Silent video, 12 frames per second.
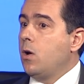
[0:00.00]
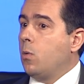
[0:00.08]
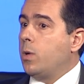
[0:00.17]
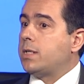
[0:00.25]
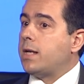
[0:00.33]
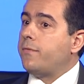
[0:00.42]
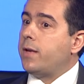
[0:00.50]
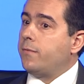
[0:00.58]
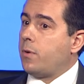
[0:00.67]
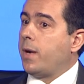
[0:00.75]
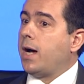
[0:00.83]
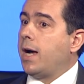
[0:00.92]
we're suffering
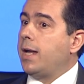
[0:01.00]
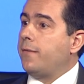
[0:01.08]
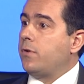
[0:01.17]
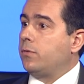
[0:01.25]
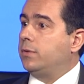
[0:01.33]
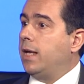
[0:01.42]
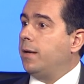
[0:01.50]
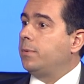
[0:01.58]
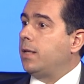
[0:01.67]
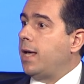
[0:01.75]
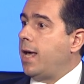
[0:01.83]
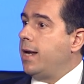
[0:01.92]
from a high level of
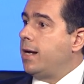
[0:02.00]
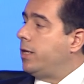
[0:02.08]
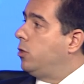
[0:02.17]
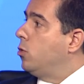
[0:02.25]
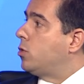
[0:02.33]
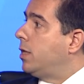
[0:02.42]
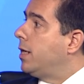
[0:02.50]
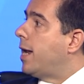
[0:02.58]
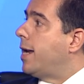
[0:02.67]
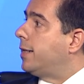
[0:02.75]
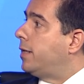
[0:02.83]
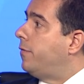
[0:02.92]
debt and reducing
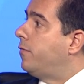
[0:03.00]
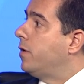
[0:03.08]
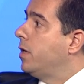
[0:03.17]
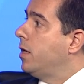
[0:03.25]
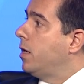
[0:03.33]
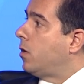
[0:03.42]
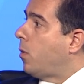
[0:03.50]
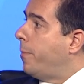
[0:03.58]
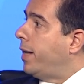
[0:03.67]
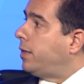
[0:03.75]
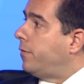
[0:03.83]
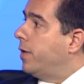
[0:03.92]
relative
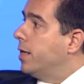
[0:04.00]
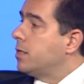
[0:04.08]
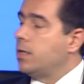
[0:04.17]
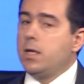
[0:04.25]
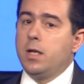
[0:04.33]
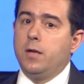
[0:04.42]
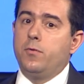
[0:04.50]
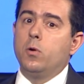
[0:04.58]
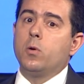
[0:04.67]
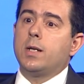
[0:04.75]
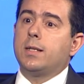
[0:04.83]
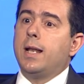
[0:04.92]
competitiveness. If you
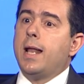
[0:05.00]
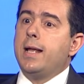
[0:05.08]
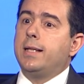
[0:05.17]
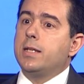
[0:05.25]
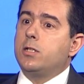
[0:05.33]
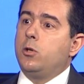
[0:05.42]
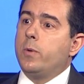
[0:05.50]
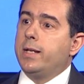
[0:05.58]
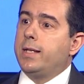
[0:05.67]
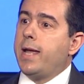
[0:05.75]
look at the latest UN